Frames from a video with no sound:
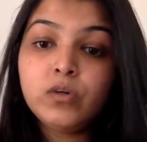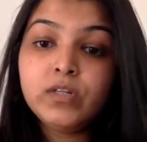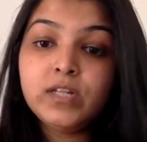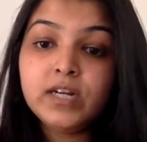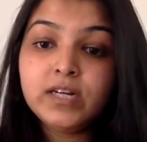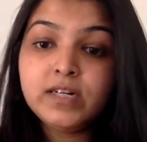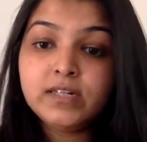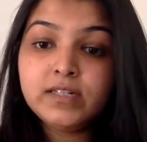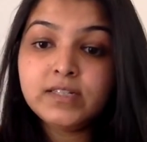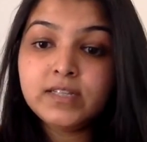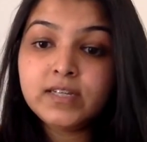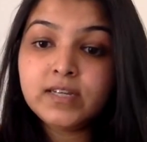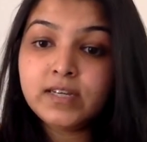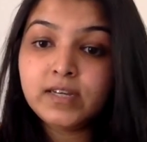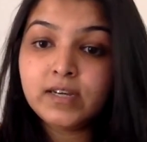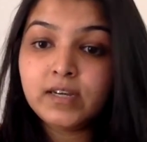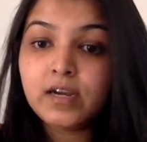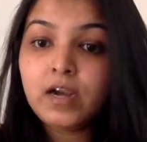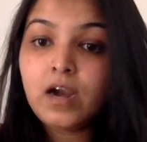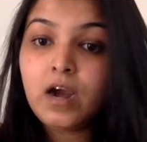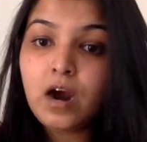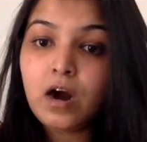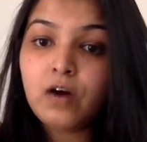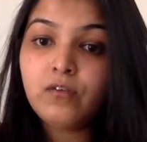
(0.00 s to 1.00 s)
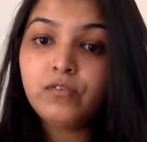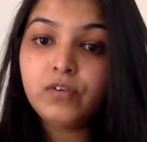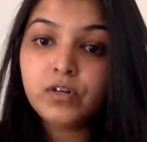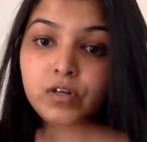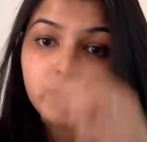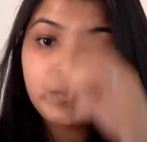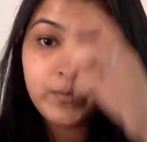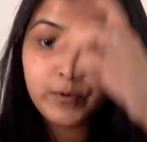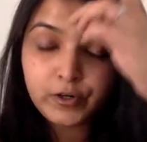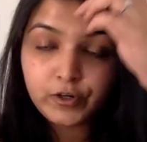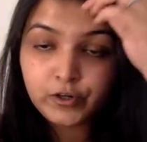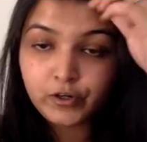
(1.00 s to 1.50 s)
that thing after a
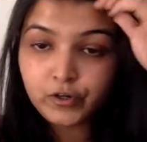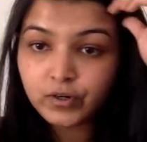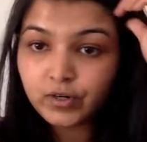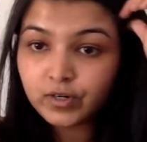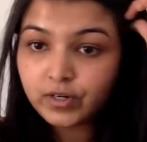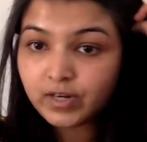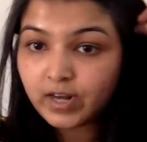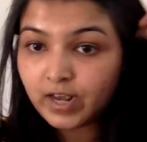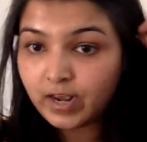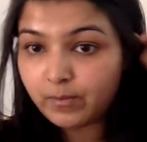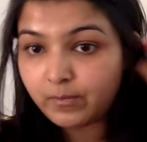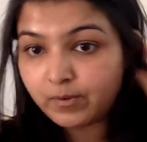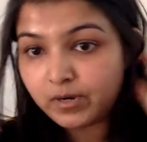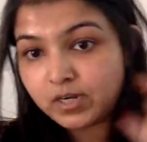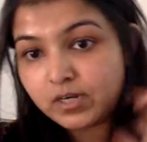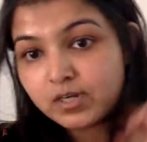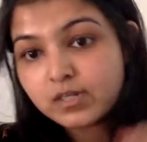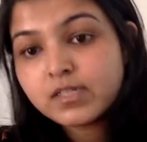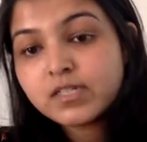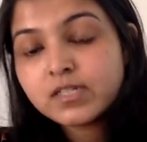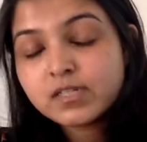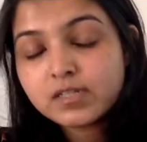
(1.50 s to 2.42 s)
particular time, and